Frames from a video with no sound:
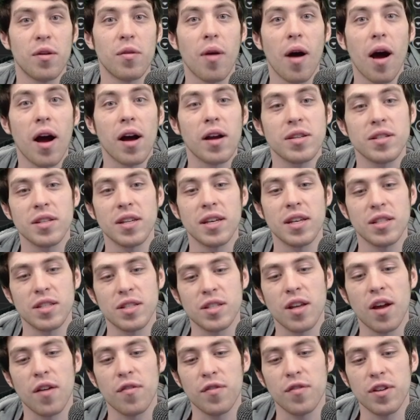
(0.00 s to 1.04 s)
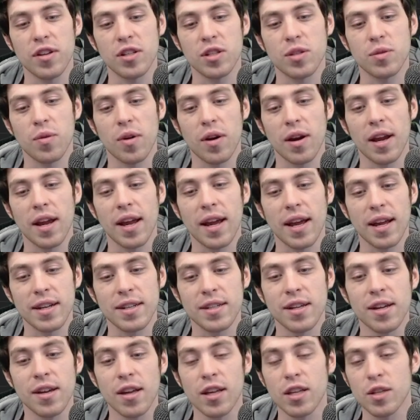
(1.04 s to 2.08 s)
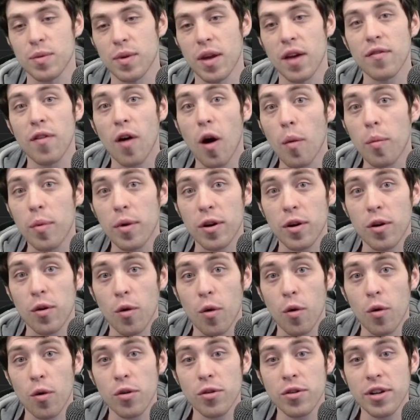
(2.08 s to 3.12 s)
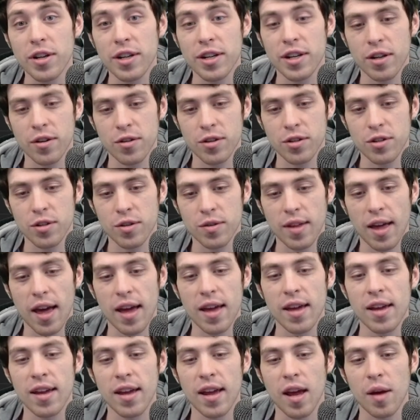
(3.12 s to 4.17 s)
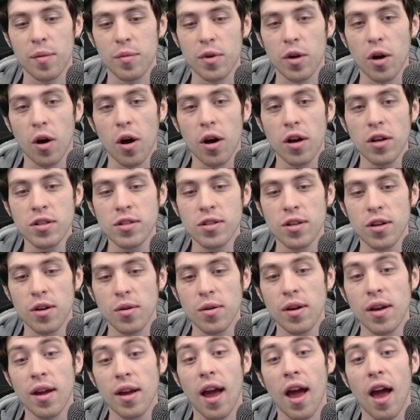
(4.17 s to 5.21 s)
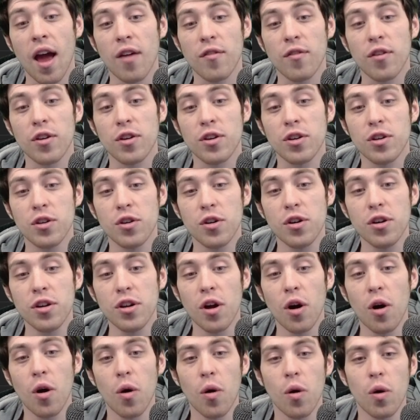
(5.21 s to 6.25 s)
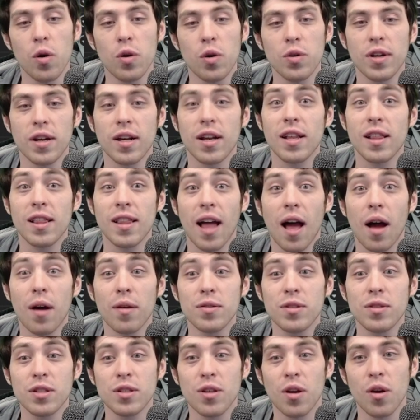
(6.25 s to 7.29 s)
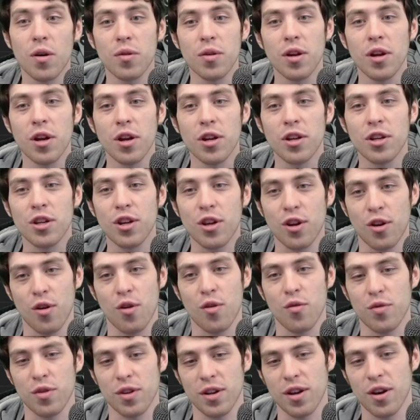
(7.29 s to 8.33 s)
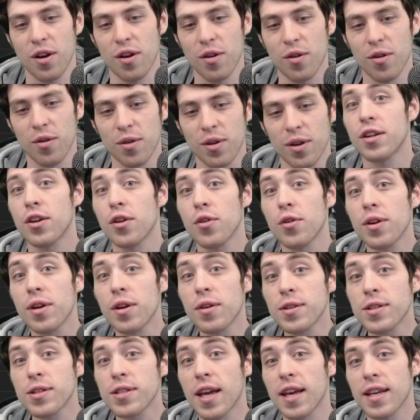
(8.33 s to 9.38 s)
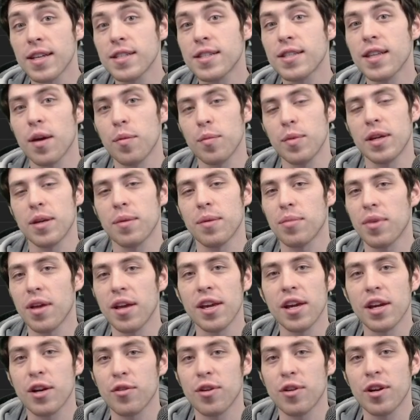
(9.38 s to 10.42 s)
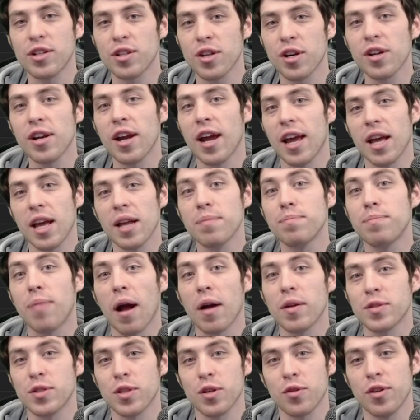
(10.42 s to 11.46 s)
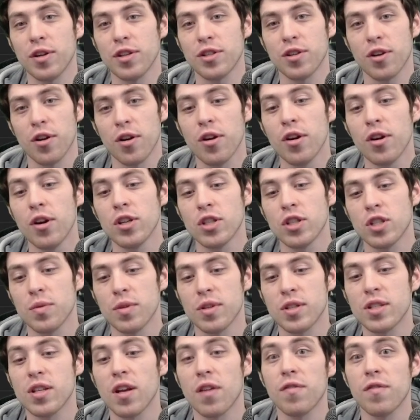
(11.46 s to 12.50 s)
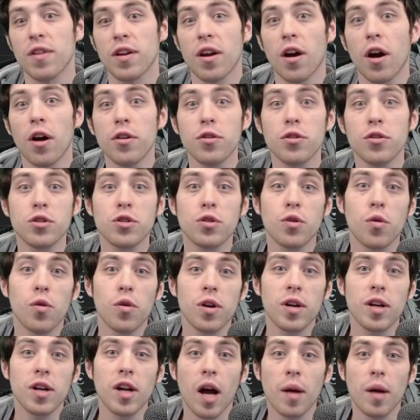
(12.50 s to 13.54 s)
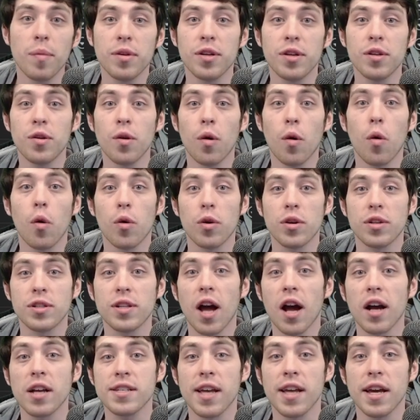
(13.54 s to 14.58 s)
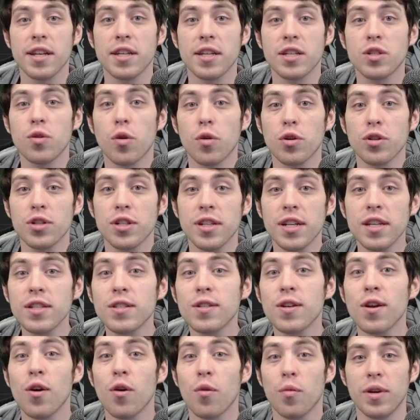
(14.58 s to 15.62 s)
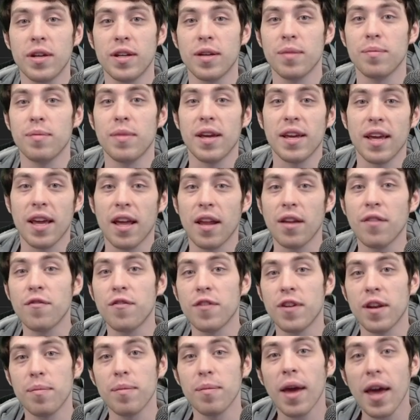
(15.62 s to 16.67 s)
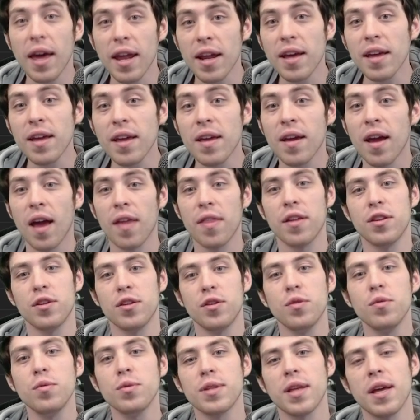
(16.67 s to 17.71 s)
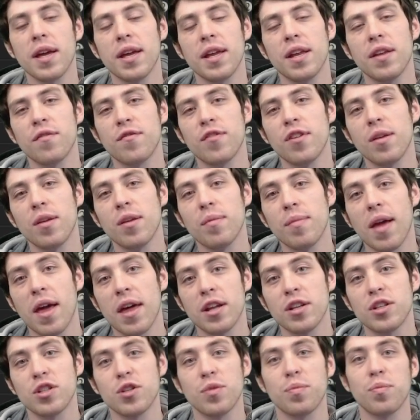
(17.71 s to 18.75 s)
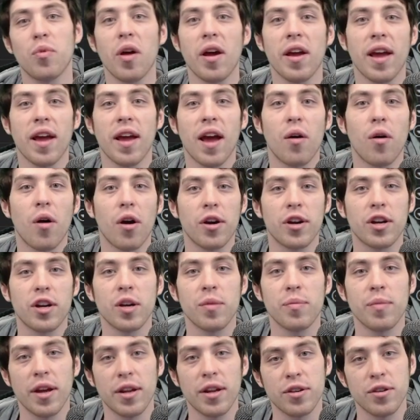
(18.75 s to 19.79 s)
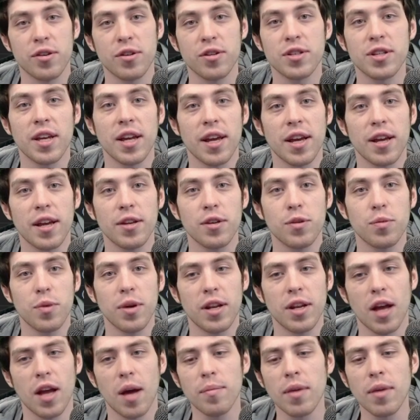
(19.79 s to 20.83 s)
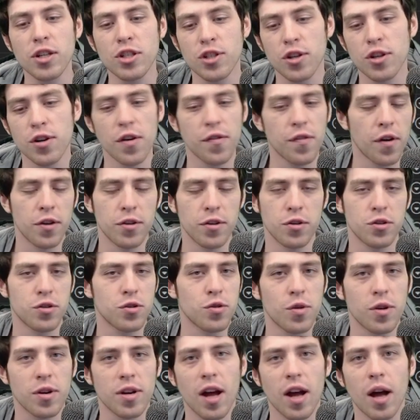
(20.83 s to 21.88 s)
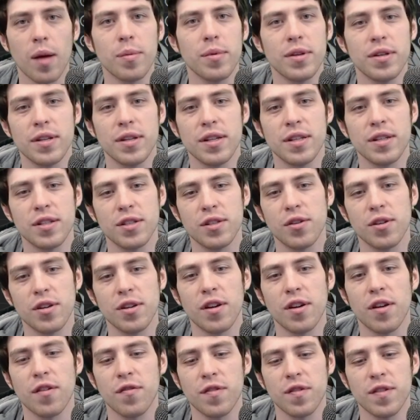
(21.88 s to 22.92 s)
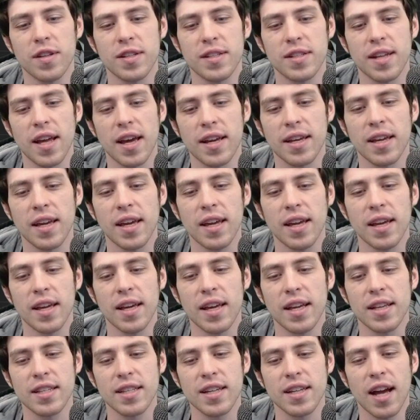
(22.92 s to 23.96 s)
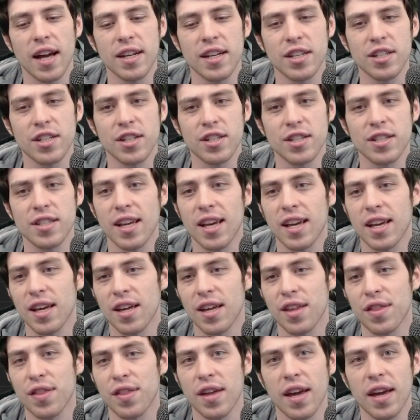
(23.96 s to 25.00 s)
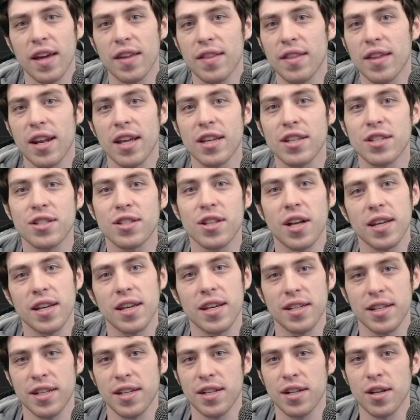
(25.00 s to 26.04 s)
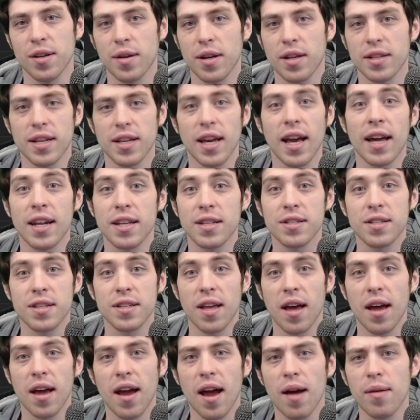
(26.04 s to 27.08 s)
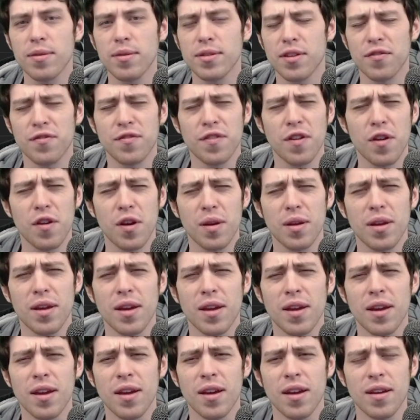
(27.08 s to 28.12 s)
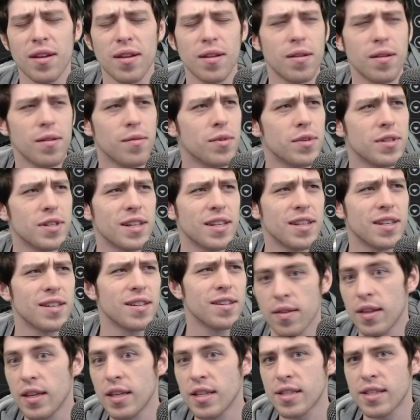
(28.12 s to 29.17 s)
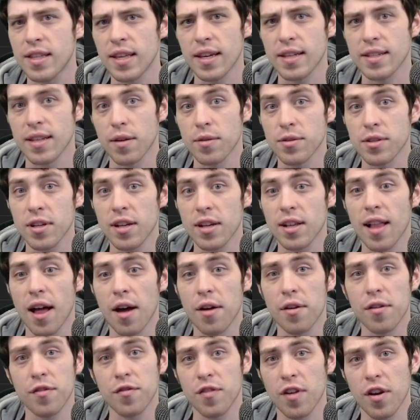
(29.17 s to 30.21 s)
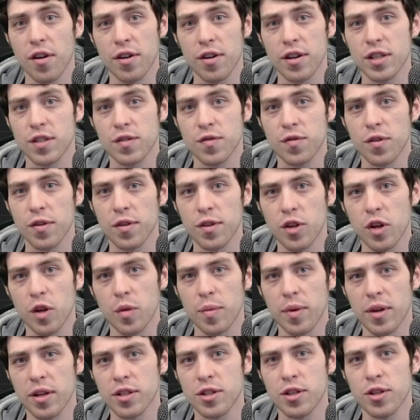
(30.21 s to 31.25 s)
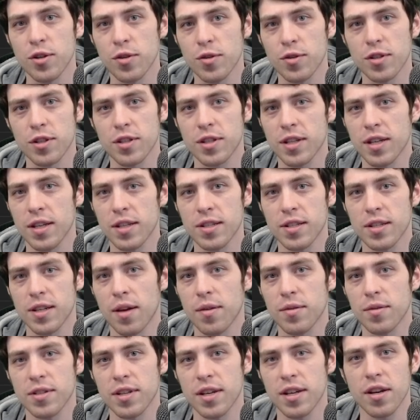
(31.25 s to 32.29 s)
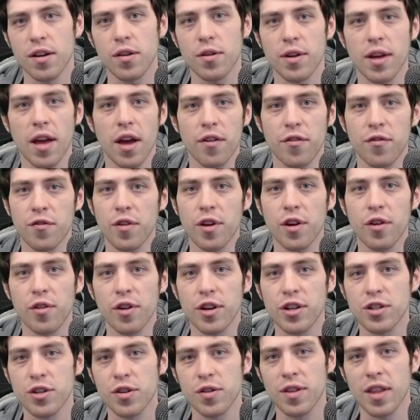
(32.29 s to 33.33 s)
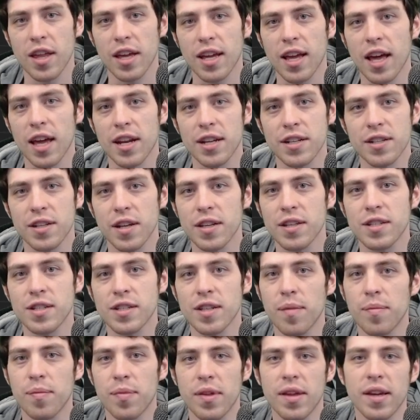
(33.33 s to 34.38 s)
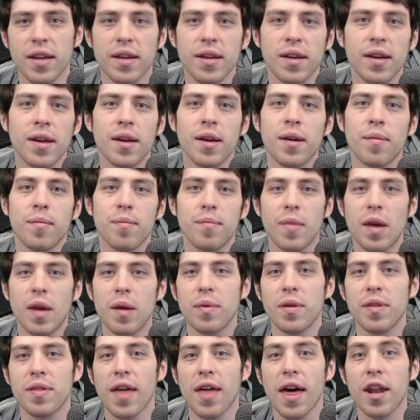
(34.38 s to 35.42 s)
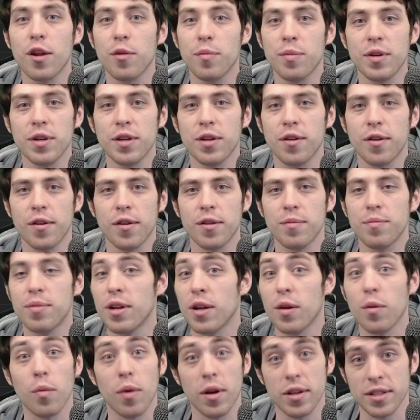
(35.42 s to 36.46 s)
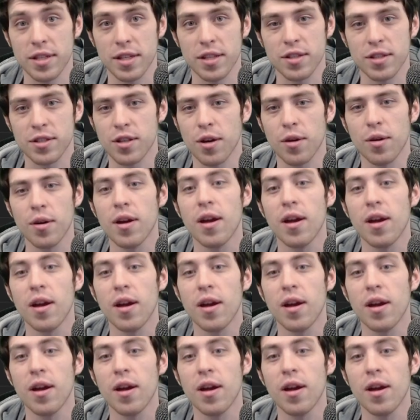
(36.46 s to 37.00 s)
rocks and stuff into our hand. So we have Hullbreaker Horror in here to do that, and we also have good old Cloudstone Curio. Curio says that we can play a creature and bounce a creature. So with stuff like Underscore Goblin or Dockside Extortionist, we can make infinite mana and then use that infinite mana to play out our commanders and win. I'm not sure if Underscore Goblin is good enough for the deck. It's kind of just like a thing that I stuck in here because I had a slot. I was on Fairy, what is it? These things. I was on Cloud of Fairies for a little bit too, just because I was like, oh yeah, free creature that kind of does something. Maybe that'll be good, but it wasn't. So